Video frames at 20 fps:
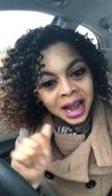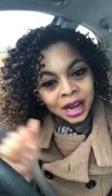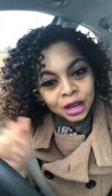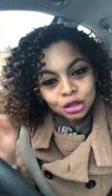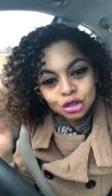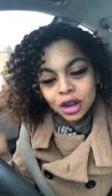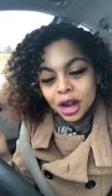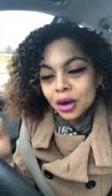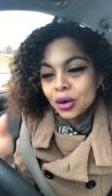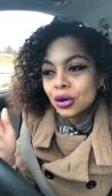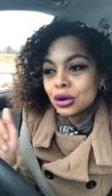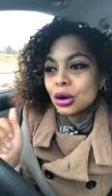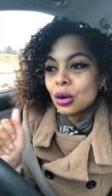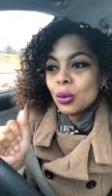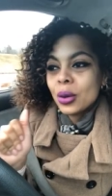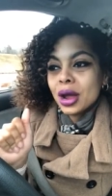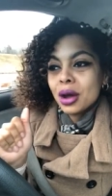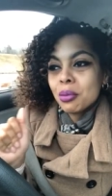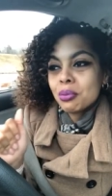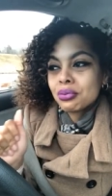I ain't trying to go
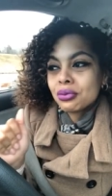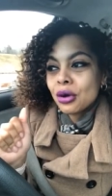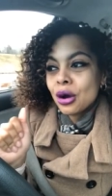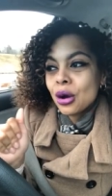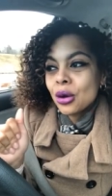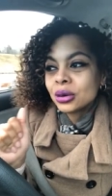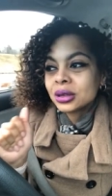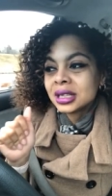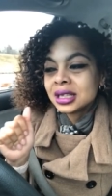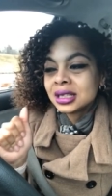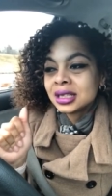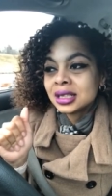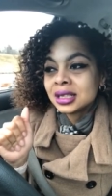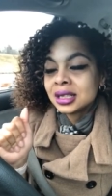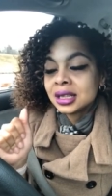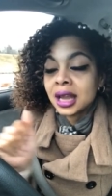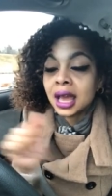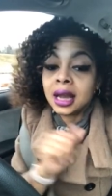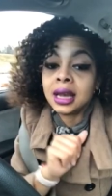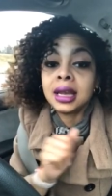nowhere broke, this,
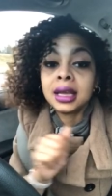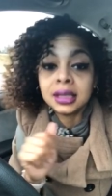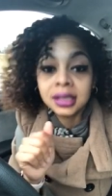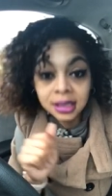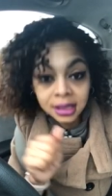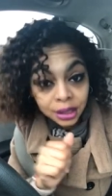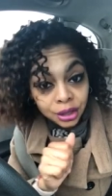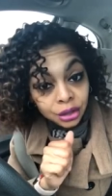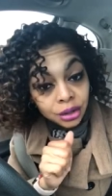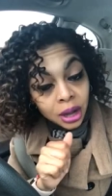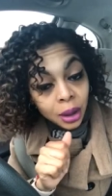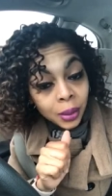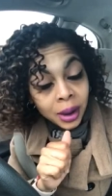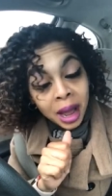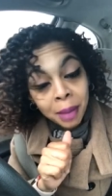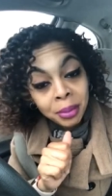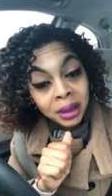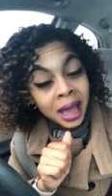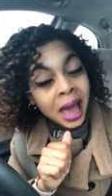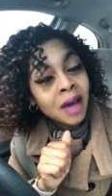this, and that. Listen, you know what
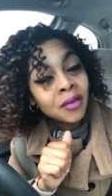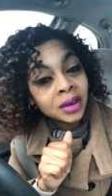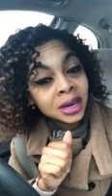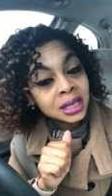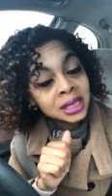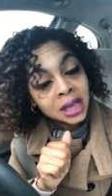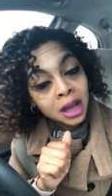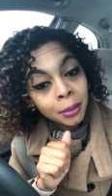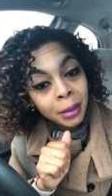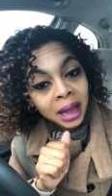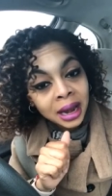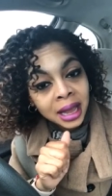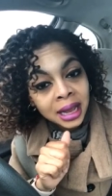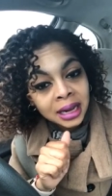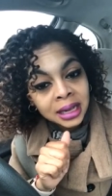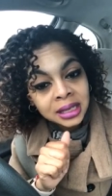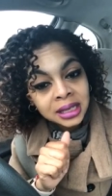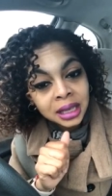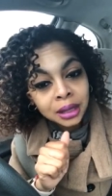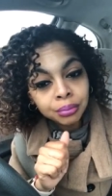I've been having to tell my
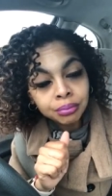ladies?